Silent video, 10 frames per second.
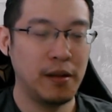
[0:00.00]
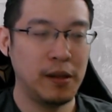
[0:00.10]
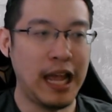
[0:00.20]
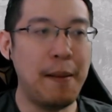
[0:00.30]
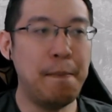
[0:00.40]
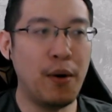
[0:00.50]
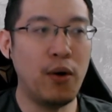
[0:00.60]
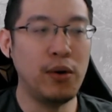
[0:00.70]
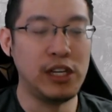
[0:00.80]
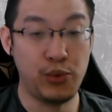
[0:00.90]

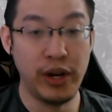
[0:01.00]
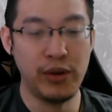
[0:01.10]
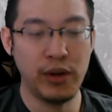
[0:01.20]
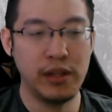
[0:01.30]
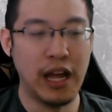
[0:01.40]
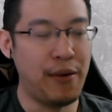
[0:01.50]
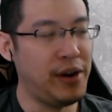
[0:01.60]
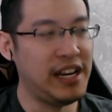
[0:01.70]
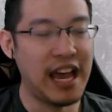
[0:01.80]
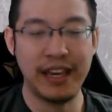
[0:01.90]
Tempo is really good. I
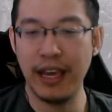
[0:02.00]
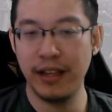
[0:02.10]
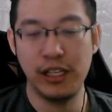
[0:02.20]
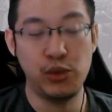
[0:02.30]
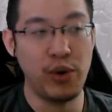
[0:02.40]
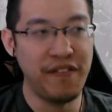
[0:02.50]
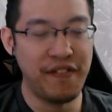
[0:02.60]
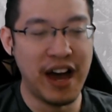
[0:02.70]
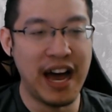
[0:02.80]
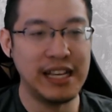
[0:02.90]
really like it. It's really
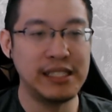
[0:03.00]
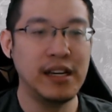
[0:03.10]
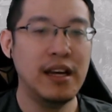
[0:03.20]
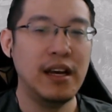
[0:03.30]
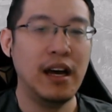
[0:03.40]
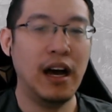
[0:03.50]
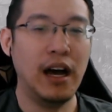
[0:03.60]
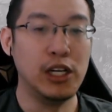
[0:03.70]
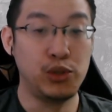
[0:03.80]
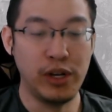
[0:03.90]
fast,
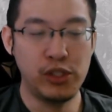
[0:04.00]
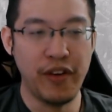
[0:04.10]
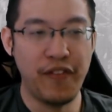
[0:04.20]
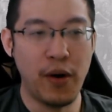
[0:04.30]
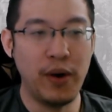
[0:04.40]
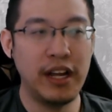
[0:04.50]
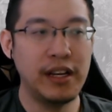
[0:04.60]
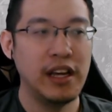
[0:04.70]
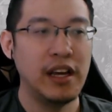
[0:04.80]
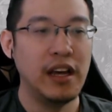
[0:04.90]
it's really straightforward,
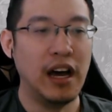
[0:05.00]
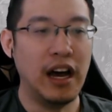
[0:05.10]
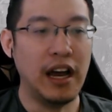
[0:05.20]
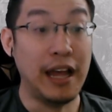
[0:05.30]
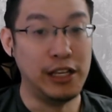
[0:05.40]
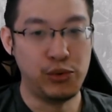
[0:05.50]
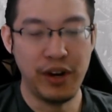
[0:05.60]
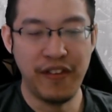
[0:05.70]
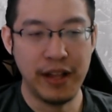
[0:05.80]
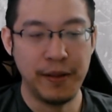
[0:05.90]
and it's really
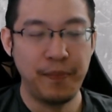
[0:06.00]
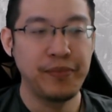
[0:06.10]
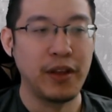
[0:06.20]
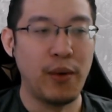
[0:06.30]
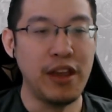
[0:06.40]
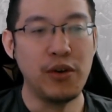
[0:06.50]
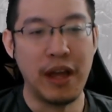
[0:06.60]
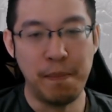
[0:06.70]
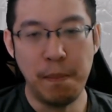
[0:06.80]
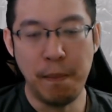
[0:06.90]
fun. Right? You
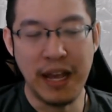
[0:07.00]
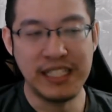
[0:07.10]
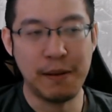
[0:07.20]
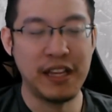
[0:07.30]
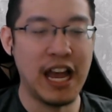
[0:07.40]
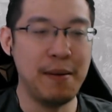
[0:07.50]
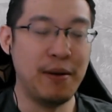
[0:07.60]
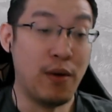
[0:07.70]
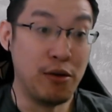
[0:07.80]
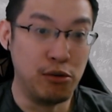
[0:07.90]
get max up time
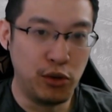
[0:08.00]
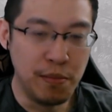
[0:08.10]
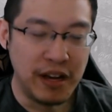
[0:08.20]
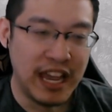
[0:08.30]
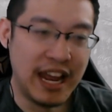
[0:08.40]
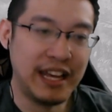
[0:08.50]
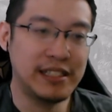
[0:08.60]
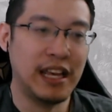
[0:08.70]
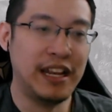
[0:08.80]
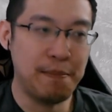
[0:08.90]
while you do
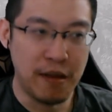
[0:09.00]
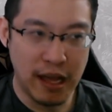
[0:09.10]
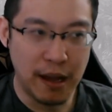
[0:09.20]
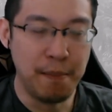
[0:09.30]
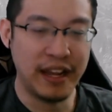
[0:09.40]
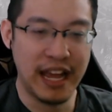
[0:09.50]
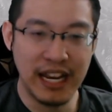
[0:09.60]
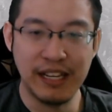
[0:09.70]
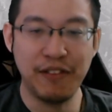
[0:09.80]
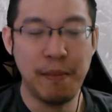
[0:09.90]
mechanics, and then
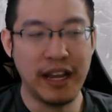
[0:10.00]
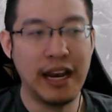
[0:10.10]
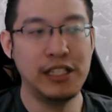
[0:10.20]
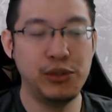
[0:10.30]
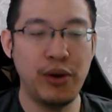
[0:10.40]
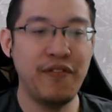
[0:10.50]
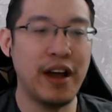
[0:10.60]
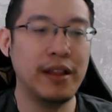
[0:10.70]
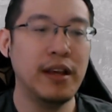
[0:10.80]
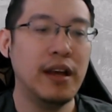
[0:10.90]
mechanics after mechanics. It's really
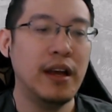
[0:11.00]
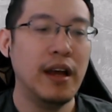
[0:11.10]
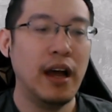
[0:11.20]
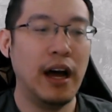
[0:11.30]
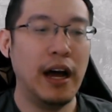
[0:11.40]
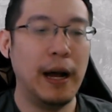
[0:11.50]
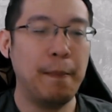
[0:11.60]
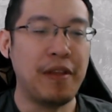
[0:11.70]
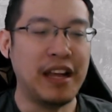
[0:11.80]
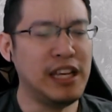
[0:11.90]
fun.
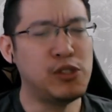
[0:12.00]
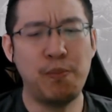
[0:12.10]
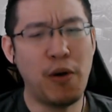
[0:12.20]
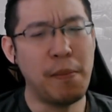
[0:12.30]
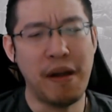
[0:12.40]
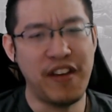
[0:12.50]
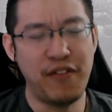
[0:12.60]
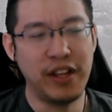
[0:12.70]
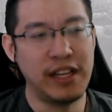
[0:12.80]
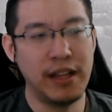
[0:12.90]
I think it's one of my
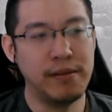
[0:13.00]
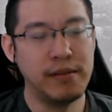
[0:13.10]
favorite turn.